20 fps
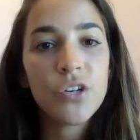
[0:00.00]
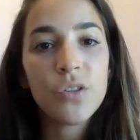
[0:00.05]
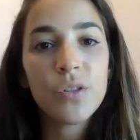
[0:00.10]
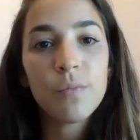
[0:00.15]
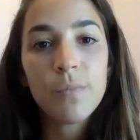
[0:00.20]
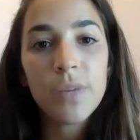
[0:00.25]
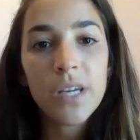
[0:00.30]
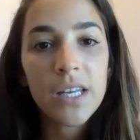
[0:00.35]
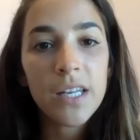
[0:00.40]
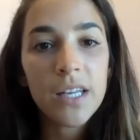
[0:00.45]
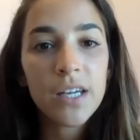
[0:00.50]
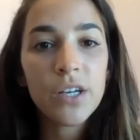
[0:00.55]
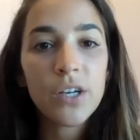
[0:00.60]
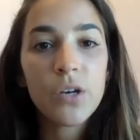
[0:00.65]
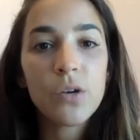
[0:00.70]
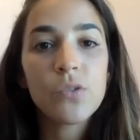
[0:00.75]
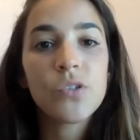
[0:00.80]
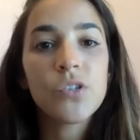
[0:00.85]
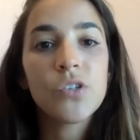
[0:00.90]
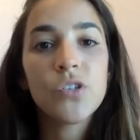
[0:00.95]
media
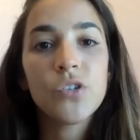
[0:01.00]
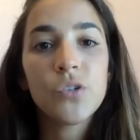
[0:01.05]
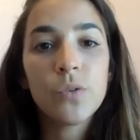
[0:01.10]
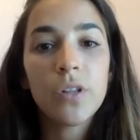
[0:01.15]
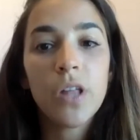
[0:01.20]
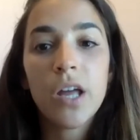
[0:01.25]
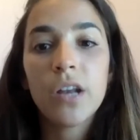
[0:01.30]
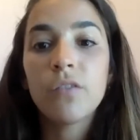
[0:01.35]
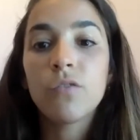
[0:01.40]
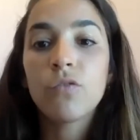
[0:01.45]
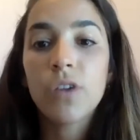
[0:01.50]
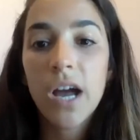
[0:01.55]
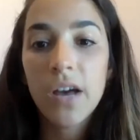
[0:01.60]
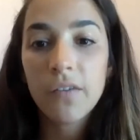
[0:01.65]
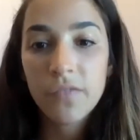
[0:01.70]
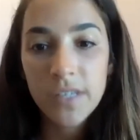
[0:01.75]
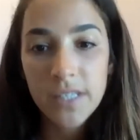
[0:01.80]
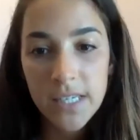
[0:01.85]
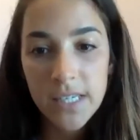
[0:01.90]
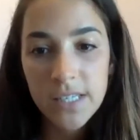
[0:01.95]
goes into a lot of
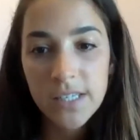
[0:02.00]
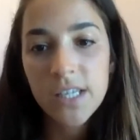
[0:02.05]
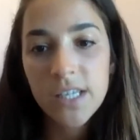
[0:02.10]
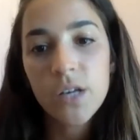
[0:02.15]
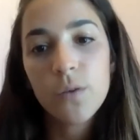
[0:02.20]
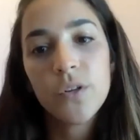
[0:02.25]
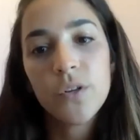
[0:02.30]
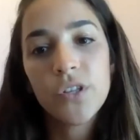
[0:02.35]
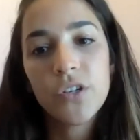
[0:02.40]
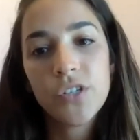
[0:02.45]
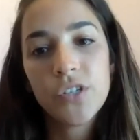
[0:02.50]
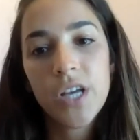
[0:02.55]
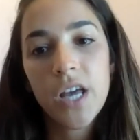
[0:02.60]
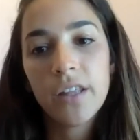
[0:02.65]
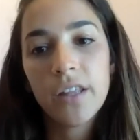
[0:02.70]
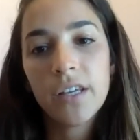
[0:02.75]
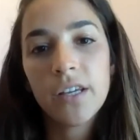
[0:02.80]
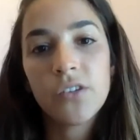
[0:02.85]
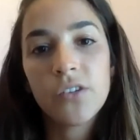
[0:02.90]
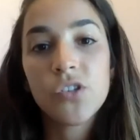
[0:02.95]
graphic detail when they're
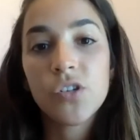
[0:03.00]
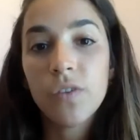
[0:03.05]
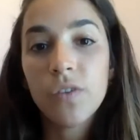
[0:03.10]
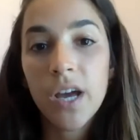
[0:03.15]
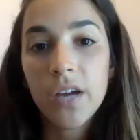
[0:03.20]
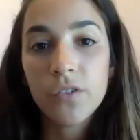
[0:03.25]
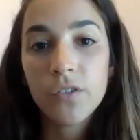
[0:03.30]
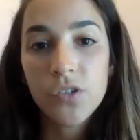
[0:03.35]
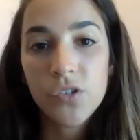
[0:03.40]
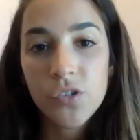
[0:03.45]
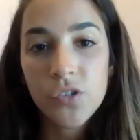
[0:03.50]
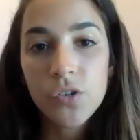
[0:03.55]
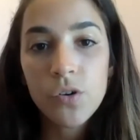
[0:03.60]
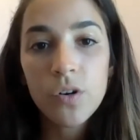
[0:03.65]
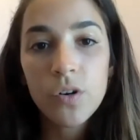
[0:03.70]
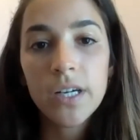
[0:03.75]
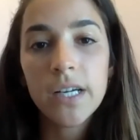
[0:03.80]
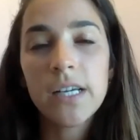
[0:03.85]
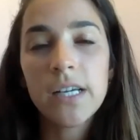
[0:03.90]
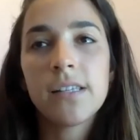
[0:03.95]
telling survivor
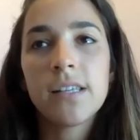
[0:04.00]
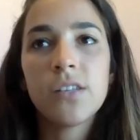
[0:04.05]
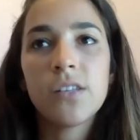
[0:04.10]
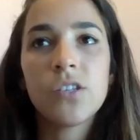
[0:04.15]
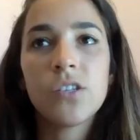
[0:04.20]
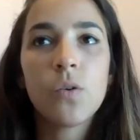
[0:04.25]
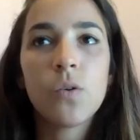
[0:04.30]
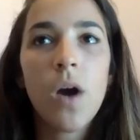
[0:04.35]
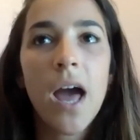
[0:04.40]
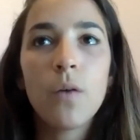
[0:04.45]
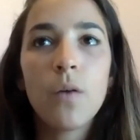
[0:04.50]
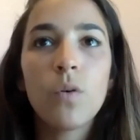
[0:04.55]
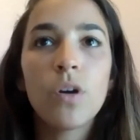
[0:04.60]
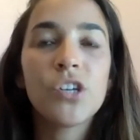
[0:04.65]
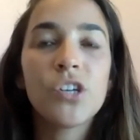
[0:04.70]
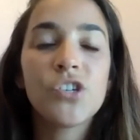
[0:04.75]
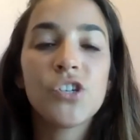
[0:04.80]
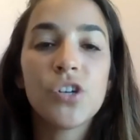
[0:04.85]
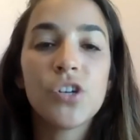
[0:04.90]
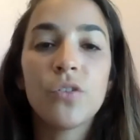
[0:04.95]
stories. And so I want
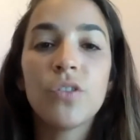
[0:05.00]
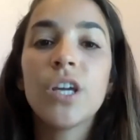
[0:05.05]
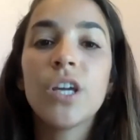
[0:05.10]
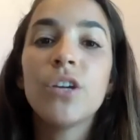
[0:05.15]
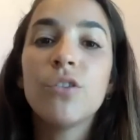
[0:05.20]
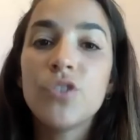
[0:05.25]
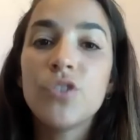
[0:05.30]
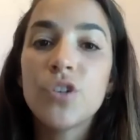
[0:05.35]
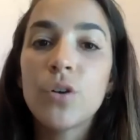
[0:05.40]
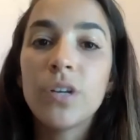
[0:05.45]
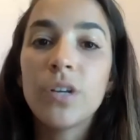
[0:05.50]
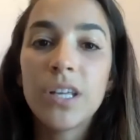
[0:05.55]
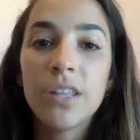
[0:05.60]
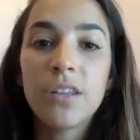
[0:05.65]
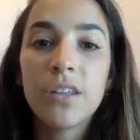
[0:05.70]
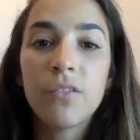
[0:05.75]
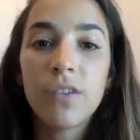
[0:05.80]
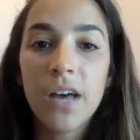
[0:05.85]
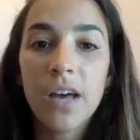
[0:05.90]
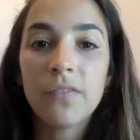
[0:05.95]
to show that you don't need
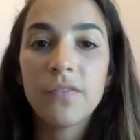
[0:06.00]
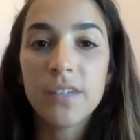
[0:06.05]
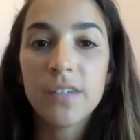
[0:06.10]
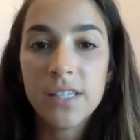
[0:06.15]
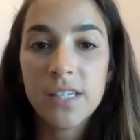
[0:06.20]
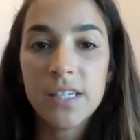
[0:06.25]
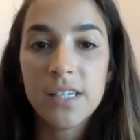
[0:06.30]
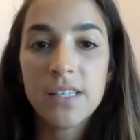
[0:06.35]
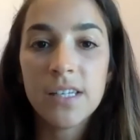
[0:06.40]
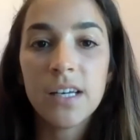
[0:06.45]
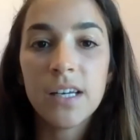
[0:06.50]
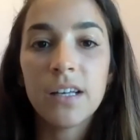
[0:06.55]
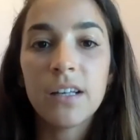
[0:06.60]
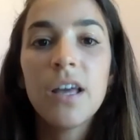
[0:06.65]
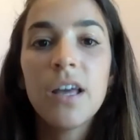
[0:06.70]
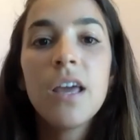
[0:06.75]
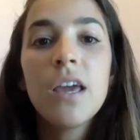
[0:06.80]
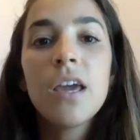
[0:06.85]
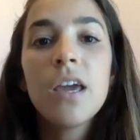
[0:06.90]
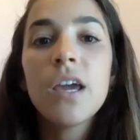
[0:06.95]
the graphic detail
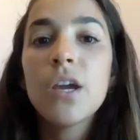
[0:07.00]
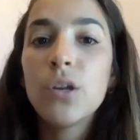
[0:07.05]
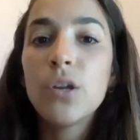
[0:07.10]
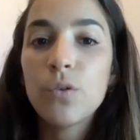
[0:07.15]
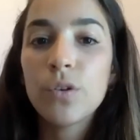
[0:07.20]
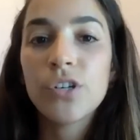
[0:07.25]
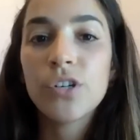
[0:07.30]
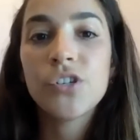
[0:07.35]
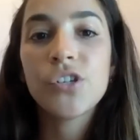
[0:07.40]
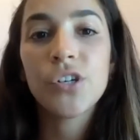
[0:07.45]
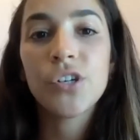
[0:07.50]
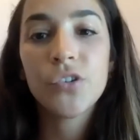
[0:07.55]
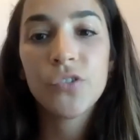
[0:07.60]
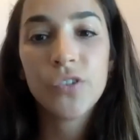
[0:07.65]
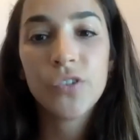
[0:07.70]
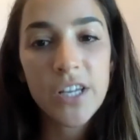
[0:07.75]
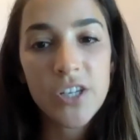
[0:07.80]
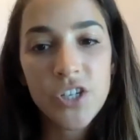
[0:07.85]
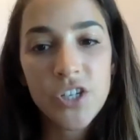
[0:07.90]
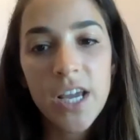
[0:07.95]
in order to
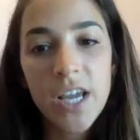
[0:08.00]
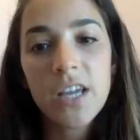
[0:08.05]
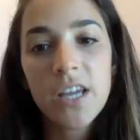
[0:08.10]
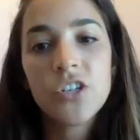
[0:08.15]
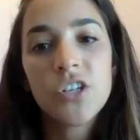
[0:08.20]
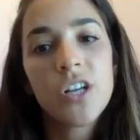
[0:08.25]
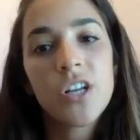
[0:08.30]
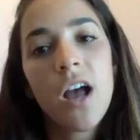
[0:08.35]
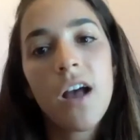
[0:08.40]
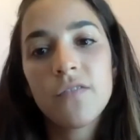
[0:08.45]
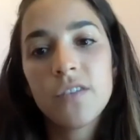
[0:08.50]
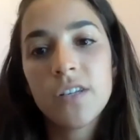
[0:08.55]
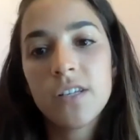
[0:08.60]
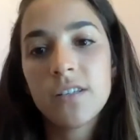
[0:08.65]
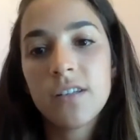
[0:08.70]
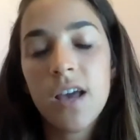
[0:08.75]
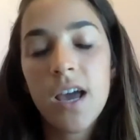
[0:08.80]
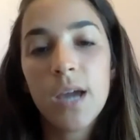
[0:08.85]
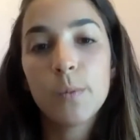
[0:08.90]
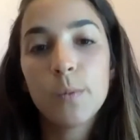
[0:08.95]
create change. And
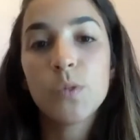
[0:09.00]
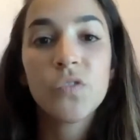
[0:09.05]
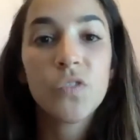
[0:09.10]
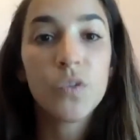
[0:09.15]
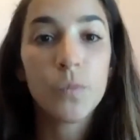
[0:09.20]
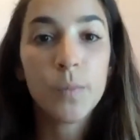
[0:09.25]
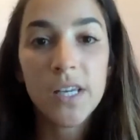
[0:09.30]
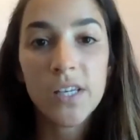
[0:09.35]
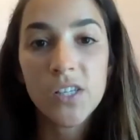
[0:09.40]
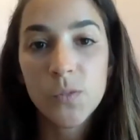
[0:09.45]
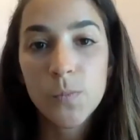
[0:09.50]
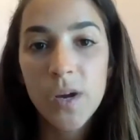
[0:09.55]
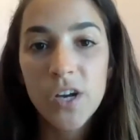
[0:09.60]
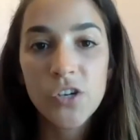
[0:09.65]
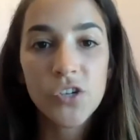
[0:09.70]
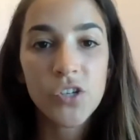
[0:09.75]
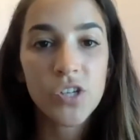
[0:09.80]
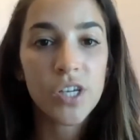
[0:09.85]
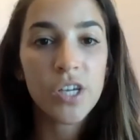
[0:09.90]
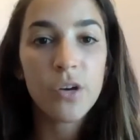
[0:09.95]
oftentimes, for me,
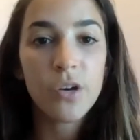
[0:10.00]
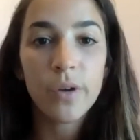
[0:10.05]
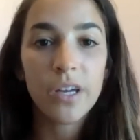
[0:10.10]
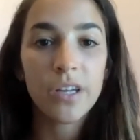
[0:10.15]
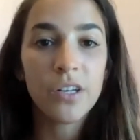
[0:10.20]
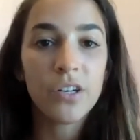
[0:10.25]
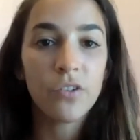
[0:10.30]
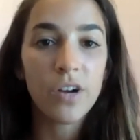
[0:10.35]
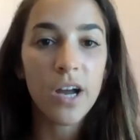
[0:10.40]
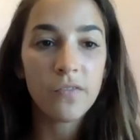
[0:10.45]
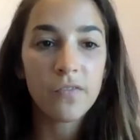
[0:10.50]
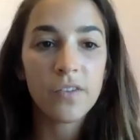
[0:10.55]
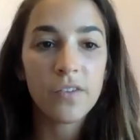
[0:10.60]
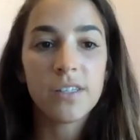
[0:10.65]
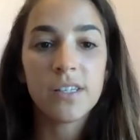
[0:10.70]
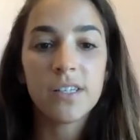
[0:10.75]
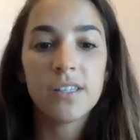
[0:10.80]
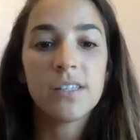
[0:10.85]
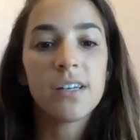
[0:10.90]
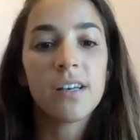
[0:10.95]
especially, going into graphic
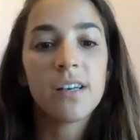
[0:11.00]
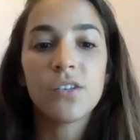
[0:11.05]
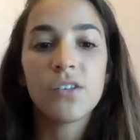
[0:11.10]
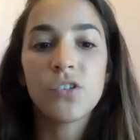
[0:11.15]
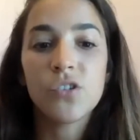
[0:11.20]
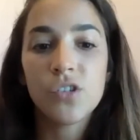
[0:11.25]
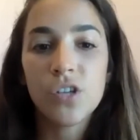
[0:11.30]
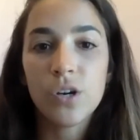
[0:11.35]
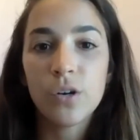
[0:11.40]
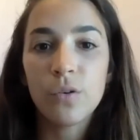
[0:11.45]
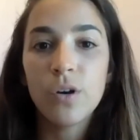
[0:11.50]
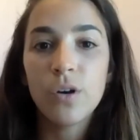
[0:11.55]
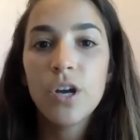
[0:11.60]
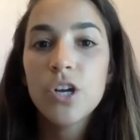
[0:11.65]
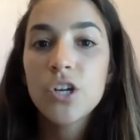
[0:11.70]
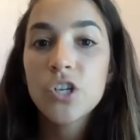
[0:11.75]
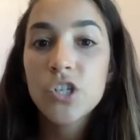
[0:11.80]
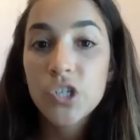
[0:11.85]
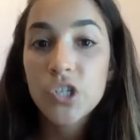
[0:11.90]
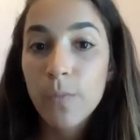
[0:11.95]
detail is so
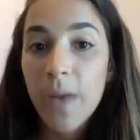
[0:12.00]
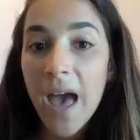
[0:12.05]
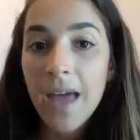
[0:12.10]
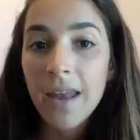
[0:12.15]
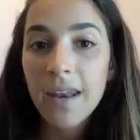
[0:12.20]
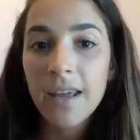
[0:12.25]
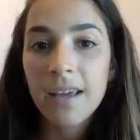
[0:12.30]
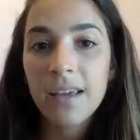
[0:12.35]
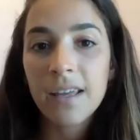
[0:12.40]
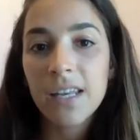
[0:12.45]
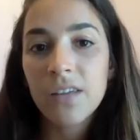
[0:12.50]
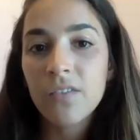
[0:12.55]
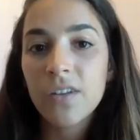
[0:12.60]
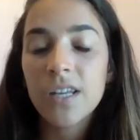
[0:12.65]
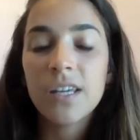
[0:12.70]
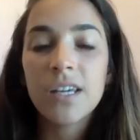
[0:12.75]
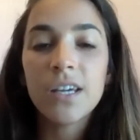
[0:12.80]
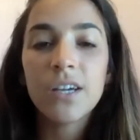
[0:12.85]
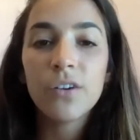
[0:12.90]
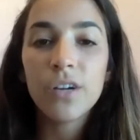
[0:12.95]
traumatic, and even
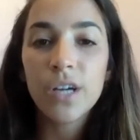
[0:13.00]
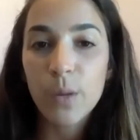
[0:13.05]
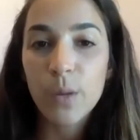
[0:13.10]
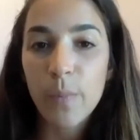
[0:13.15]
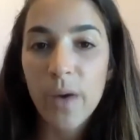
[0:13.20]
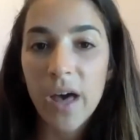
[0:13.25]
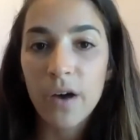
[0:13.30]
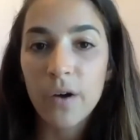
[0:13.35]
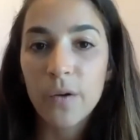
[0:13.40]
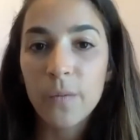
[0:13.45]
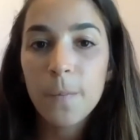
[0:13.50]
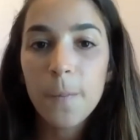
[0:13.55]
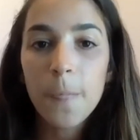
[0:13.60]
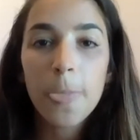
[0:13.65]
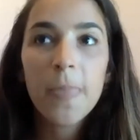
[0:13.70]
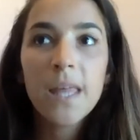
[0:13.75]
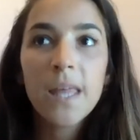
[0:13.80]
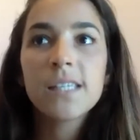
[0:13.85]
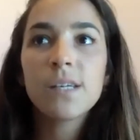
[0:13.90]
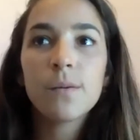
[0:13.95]
hearing about
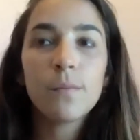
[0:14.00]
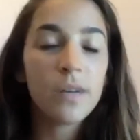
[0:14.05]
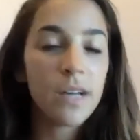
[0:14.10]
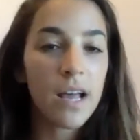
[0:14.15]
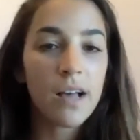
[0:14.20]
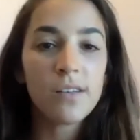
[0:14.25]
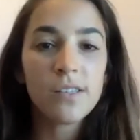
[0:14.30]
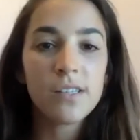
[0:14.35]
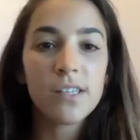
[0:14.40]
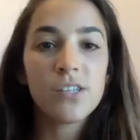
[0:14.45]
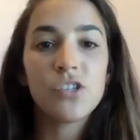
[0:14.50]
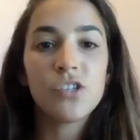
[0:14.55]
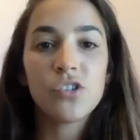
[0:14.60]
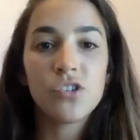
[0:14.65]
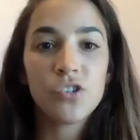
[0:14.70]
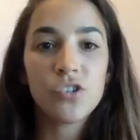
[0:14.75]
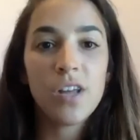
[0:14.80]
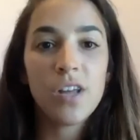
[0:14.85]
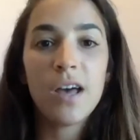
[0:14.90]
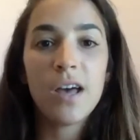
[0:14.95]
someone else's
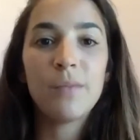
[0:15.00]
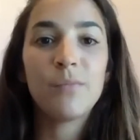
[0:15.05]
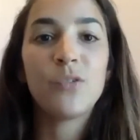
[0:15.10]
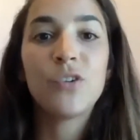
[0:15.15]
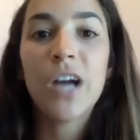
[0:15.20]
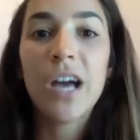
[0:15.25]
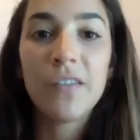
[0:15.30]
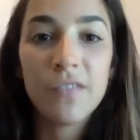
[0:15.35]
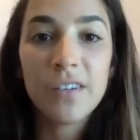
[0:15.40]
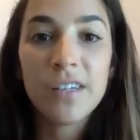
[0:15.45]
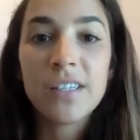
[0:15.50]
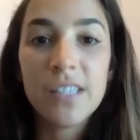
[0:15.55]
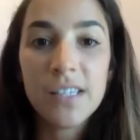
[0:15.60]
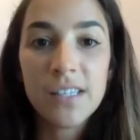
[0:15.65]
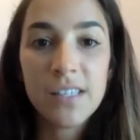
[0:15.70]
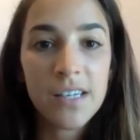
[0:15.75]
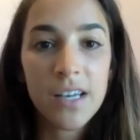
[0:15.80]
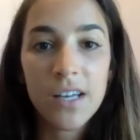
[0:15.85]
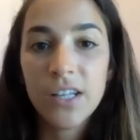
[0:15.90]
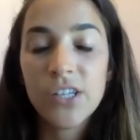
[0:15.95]
graphic
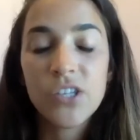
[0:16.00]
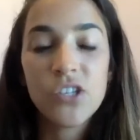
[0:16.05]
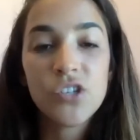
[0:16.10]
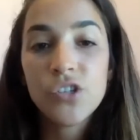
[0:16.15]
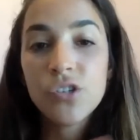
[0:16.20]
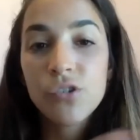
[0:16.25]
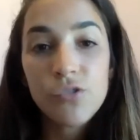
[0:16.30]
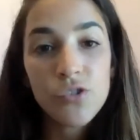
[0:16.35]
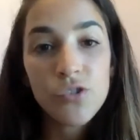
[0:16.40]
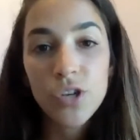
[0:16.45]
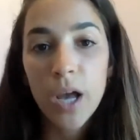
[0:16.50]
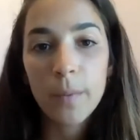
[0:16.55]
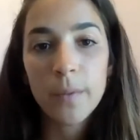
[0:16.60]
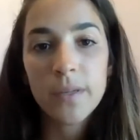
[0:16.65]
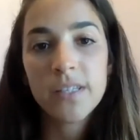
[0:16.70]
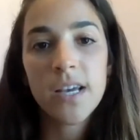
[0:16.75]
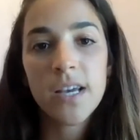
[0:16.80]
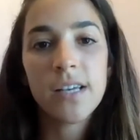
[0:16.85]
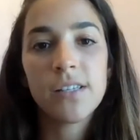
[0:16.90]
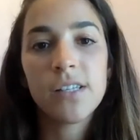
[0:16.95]
detail, it's too
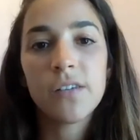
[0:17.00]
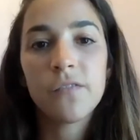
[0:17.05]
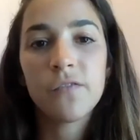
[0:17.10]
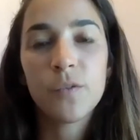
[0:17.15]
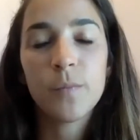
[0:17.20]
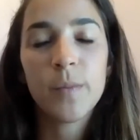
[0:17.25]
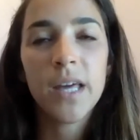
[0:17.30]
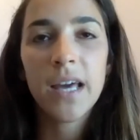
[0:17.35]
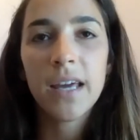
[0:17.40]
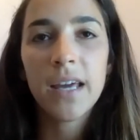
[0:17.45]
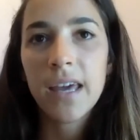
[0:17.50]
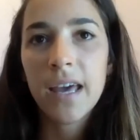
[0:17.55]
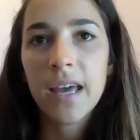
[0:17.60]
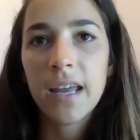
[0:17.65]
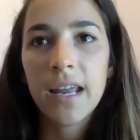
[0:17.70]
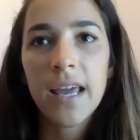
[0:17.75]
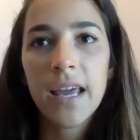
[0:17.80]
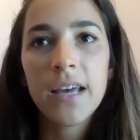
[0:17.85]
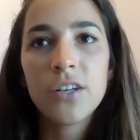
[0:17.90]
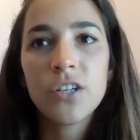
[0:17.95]
traumatizing for me. I
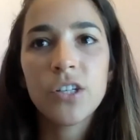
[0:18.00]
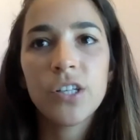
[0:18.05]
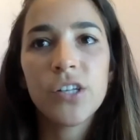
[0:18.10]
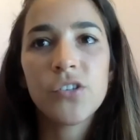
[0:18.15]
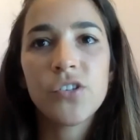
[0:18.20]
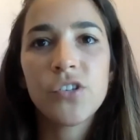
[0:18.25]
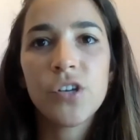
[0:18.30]
can't handle it.